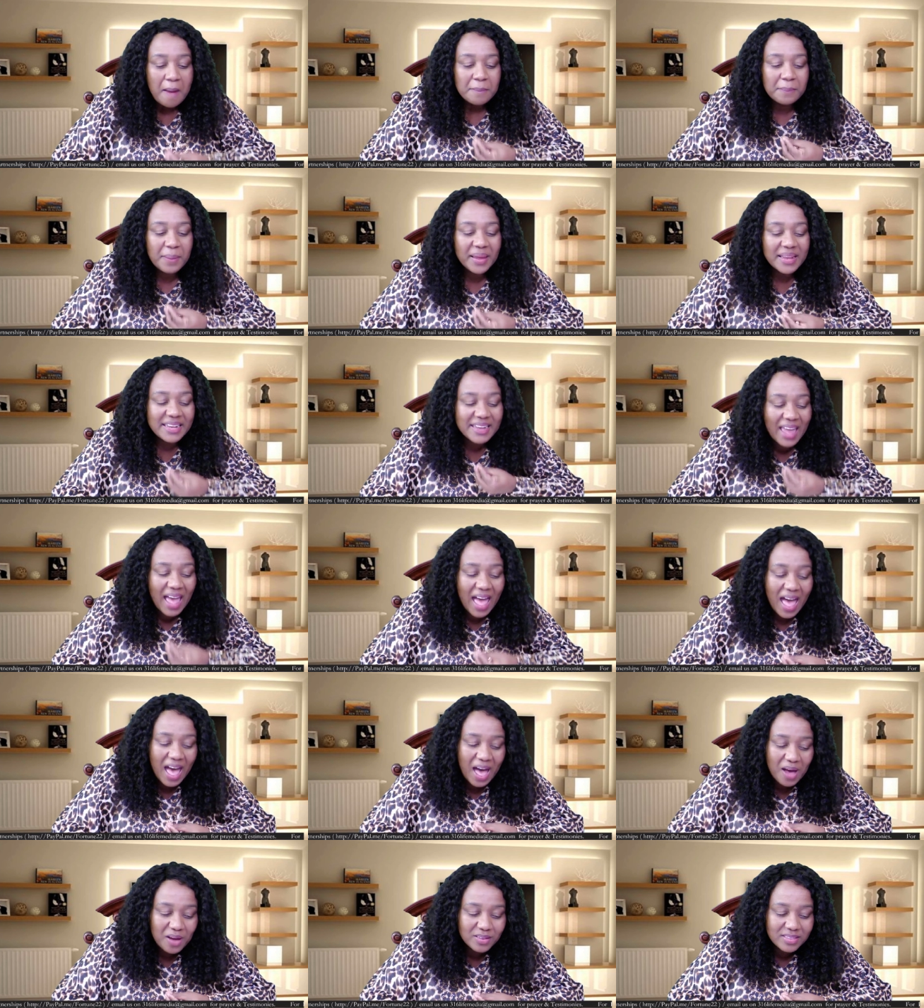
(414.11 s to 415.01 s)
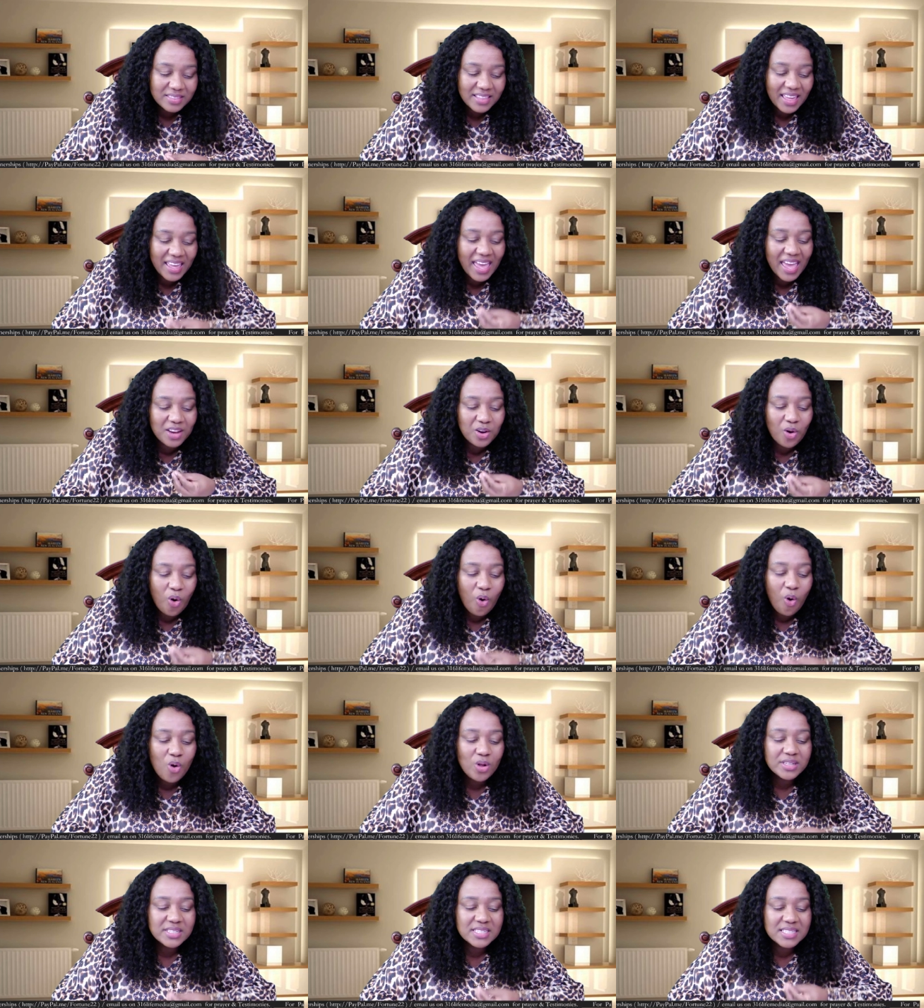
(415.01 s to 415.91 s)
But now they had
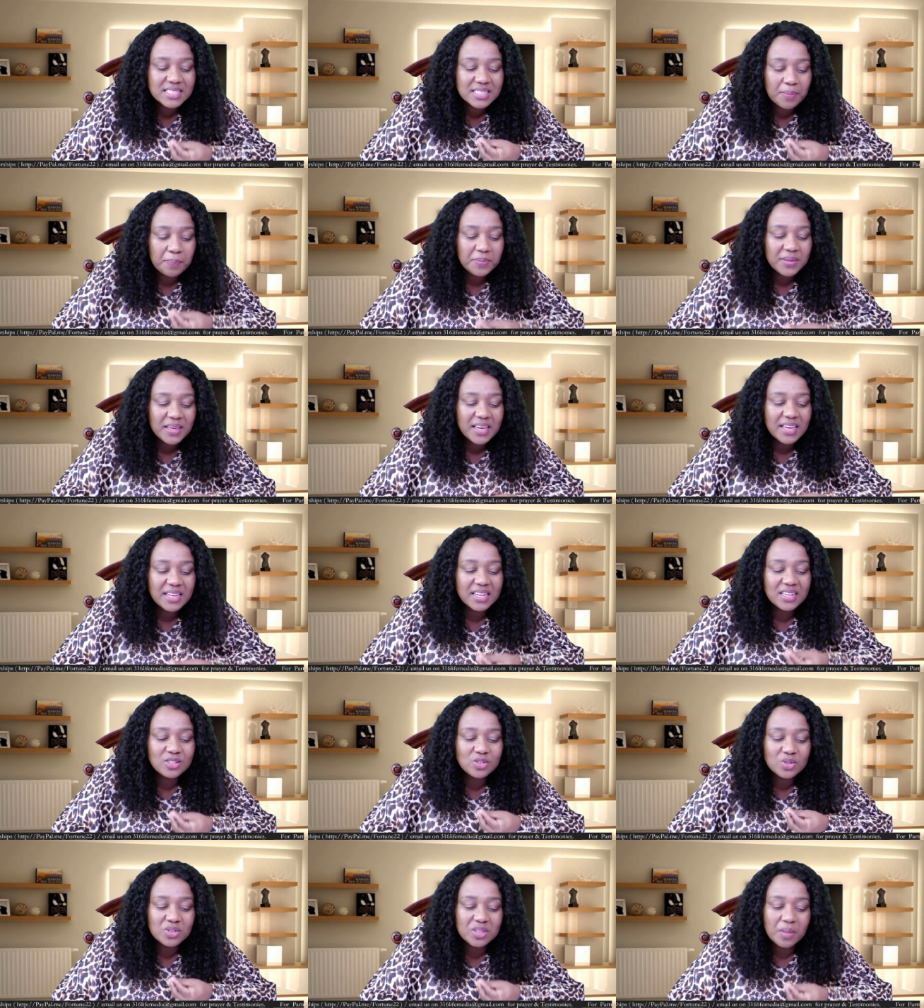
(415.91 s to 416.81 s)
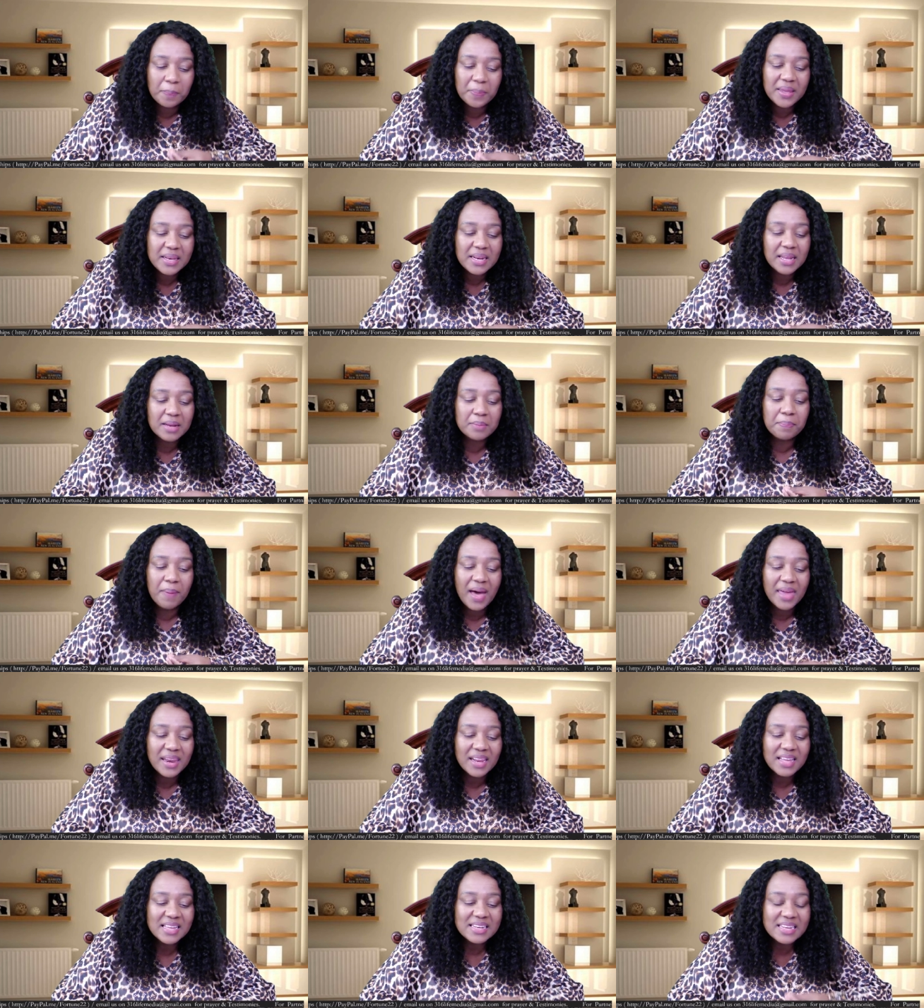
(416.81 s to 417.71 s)
all disappeared into the peanut
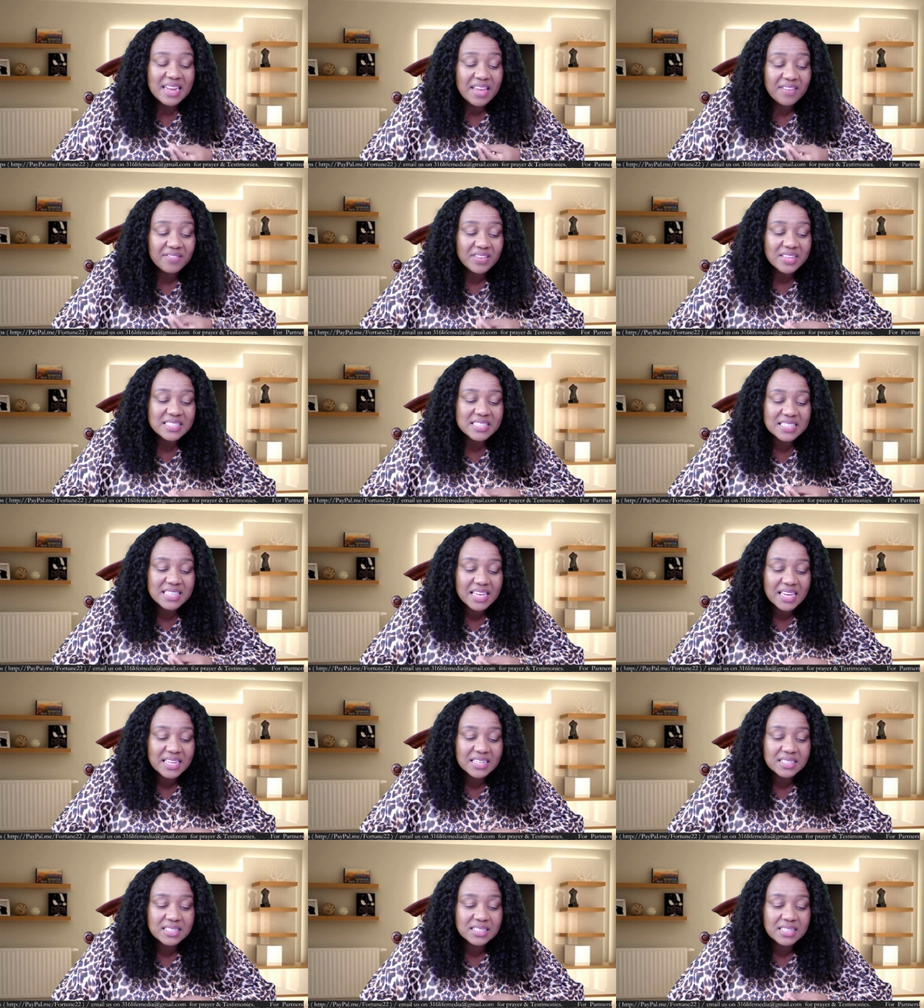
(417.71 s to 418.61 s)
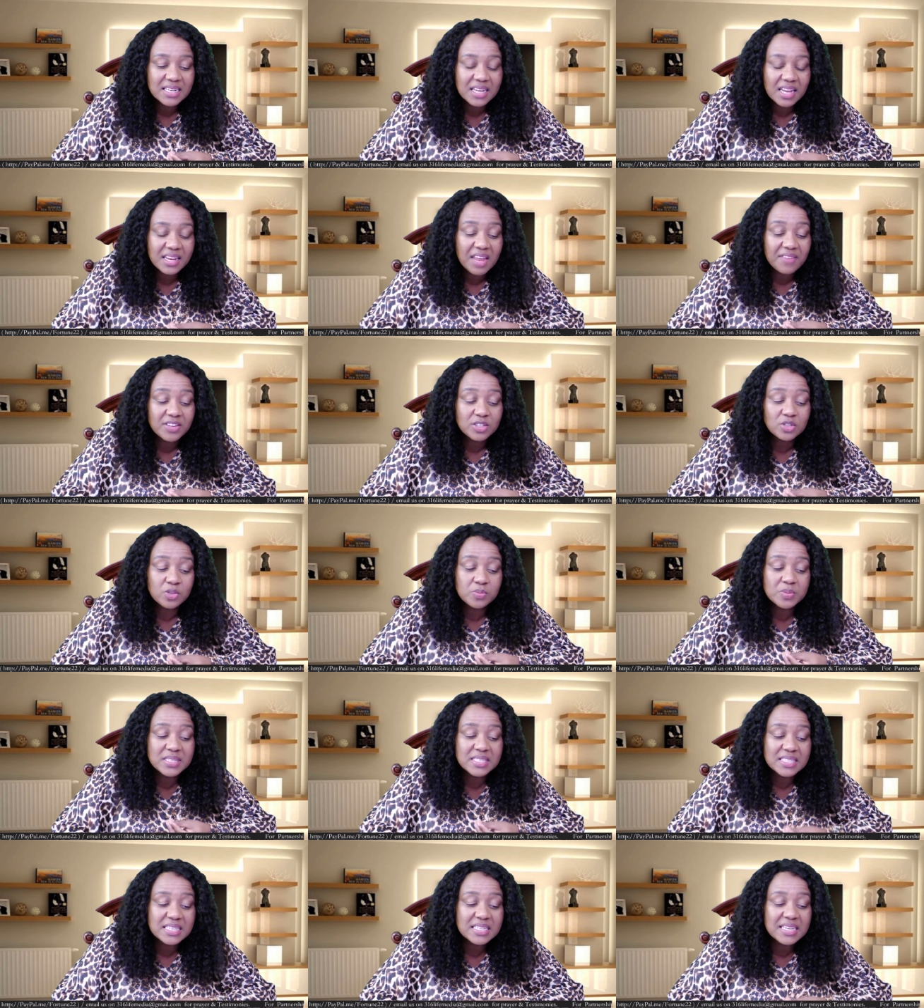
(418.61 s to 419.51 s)
butter, never sent, never to
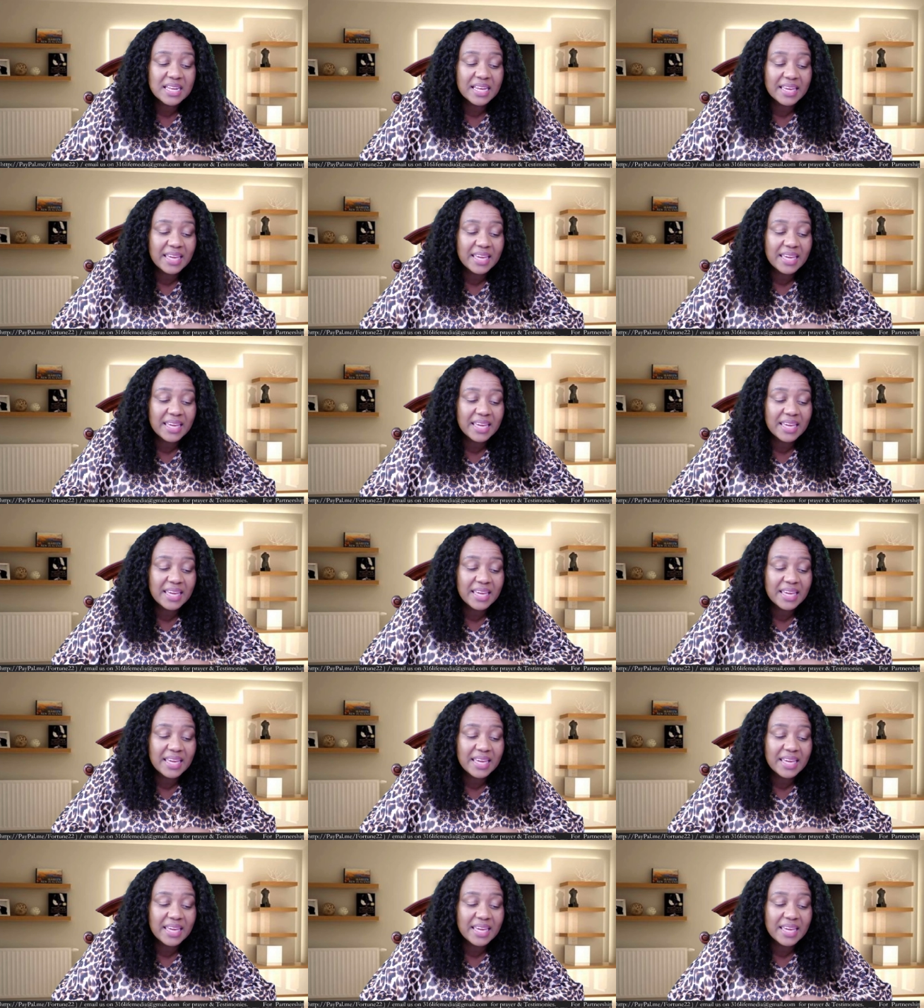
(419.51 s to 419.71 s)
be seen